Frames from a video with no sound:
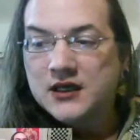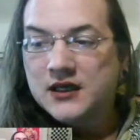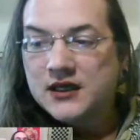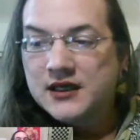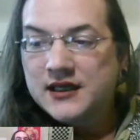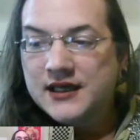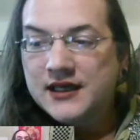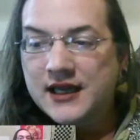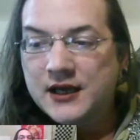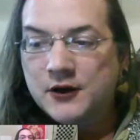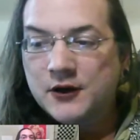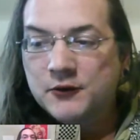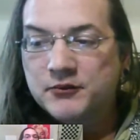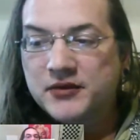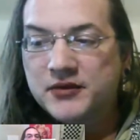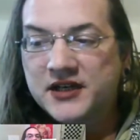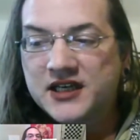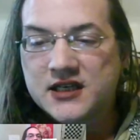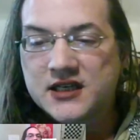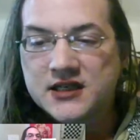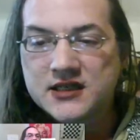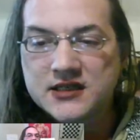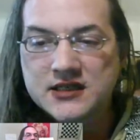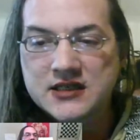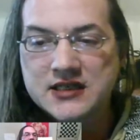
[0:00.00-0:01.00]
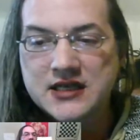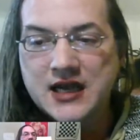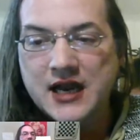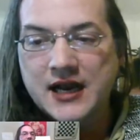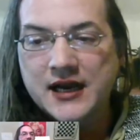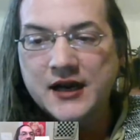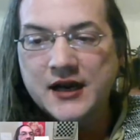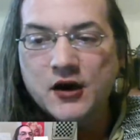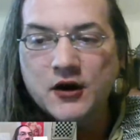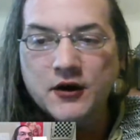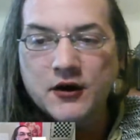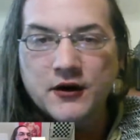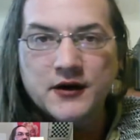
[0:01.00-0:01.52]
Now, because I
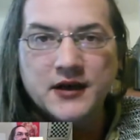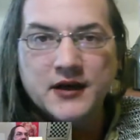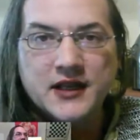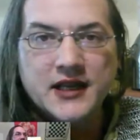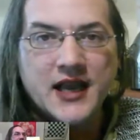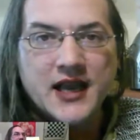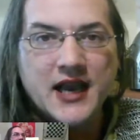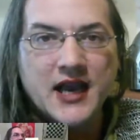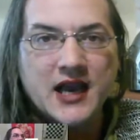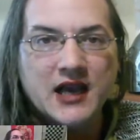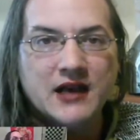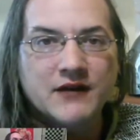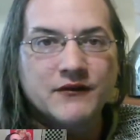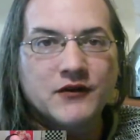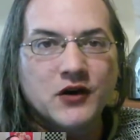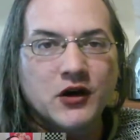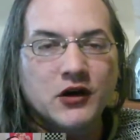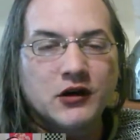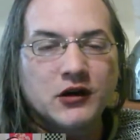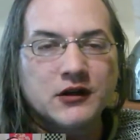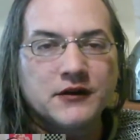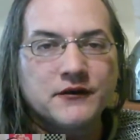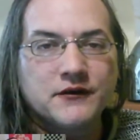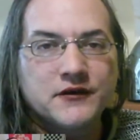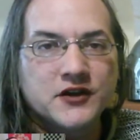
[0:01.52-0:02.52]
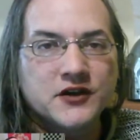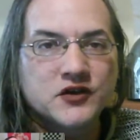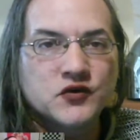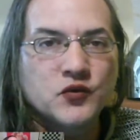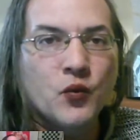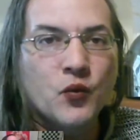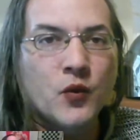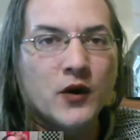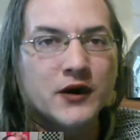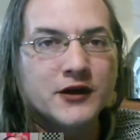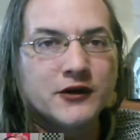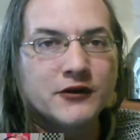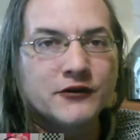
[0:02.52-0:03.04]
already have all of this
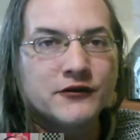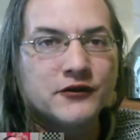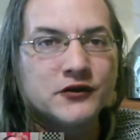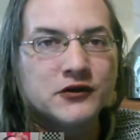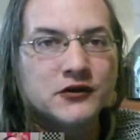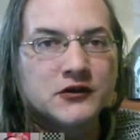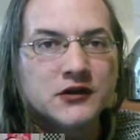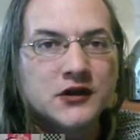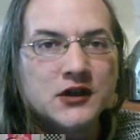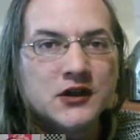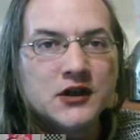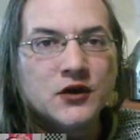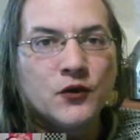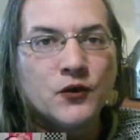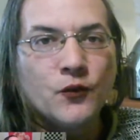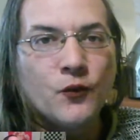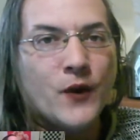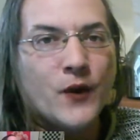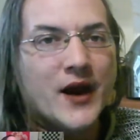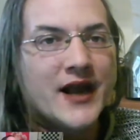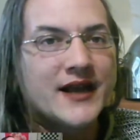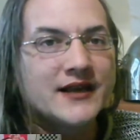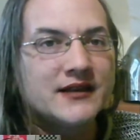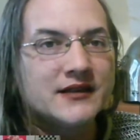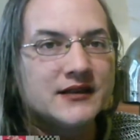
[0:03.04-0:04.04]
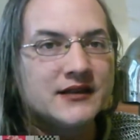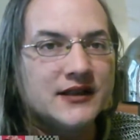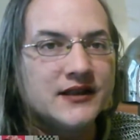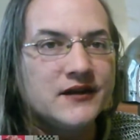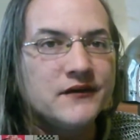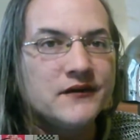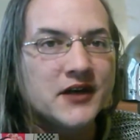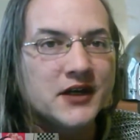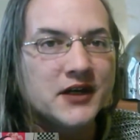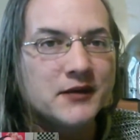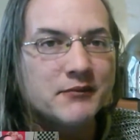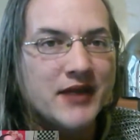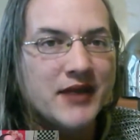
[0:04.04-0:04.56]
wonderful, wet,
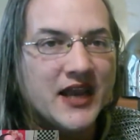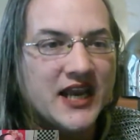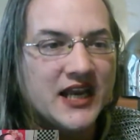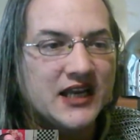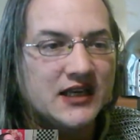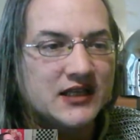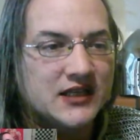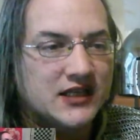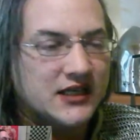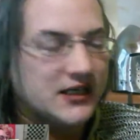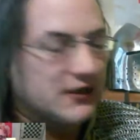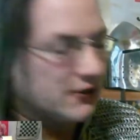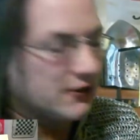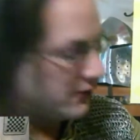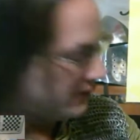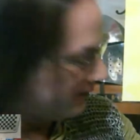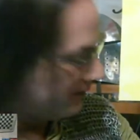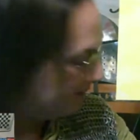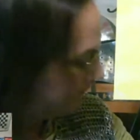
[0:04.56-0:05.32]
living paint here,